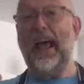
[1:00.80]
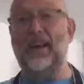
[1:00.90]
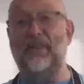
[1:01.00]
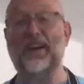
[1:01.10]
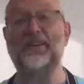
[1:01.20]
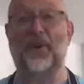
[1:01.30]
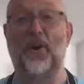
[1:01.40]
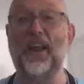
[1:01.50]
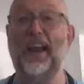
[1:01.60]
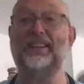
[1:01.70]
And if it goes
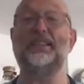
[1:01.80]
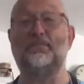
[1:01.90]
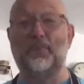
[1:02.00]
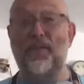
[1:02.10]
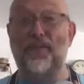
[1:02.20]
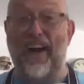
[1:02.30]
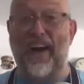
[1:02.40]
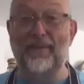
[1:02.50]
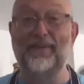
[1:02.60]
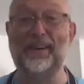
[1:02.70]
wrong, it is
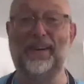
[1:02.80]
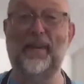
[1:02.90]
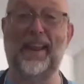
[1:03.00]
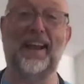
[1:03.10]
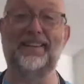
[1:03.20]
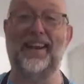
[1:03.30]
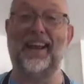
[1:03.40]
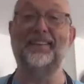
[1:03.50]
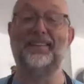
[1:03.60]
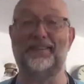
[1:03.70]
profoundly
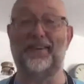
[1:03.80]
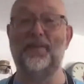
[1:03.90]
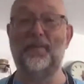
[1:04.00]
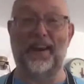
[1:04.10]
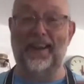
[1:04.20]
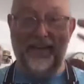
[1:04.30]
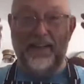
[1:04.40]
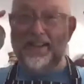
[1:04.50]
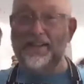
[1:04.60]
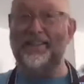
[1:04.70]
humiliating in so many
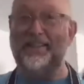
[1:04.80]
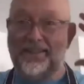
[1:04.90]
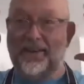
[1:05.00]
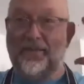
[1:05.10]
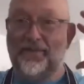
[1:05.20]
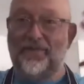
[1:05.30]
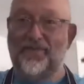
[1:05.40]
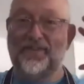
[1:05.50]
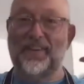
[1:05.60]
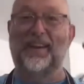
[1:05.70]
sort of
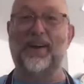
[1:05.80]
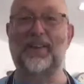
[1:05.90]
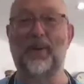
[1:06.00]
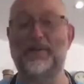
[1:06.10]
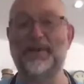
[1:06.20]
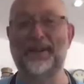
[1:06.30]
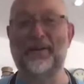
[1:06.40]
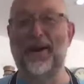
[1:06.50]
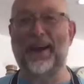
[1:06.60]
psychotherapeutic